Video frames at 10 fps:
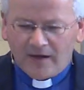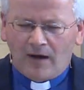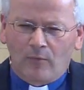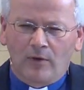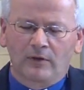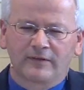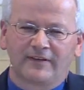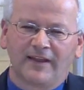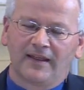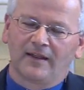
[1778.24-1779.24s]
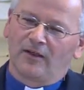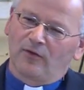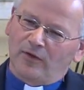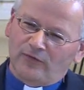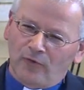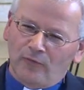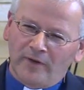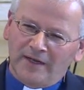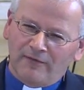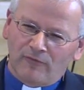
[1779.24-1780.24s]
in our world today, don't
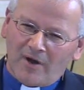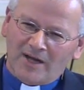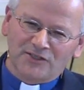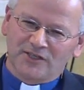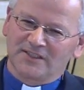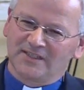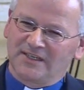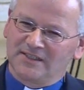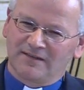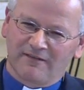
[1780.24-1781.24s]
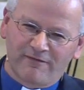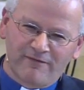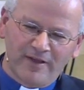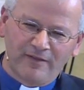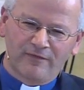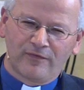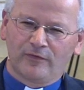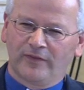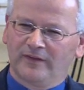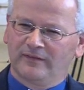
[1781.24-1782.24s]
we need righteousness and
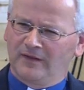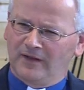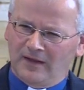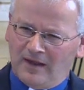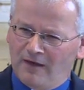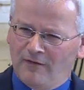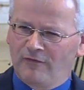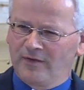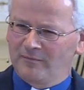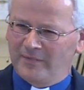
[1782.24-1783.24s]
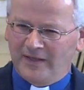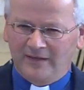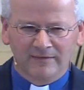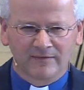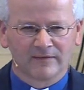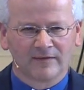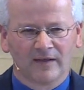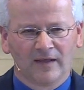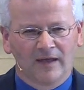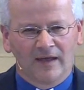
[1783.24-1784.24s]
faithfulness and love and peace?
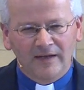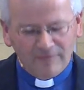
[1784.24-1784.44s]
And